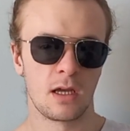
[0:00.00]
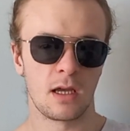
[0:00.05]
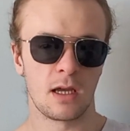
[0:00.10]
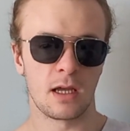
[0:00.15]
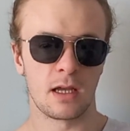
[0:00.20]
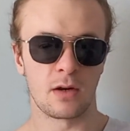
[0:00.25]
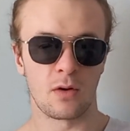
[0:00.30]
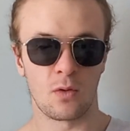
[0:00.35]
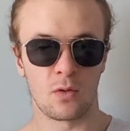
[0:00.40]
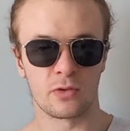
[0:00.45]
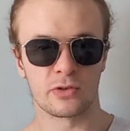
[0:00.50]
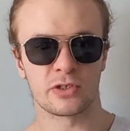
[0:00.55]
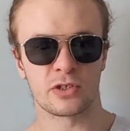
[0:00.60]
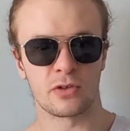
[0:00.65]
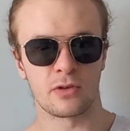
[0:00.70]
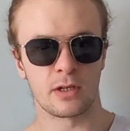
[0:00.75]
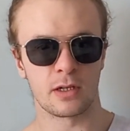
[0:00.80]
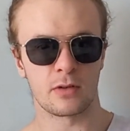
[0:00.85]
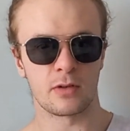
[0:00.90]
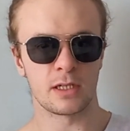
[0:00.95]
it also
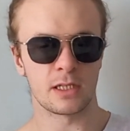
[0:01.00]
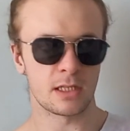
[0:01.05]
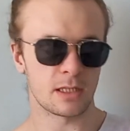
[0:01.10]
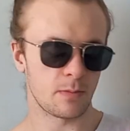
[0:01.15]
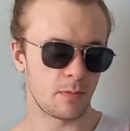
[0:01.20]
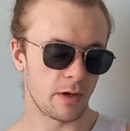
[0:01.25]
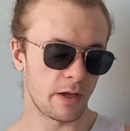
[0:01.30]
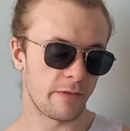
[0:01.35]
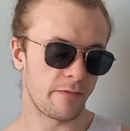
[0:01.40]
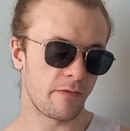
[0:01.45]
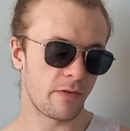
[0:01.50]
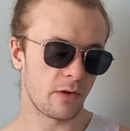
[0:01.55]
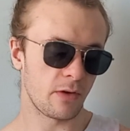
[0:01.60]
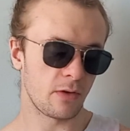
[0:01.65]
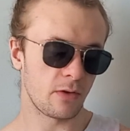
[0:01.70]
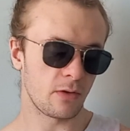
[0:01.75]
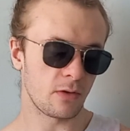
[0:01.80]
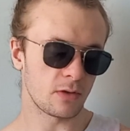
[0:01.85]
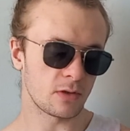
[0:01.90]
increases blood flow,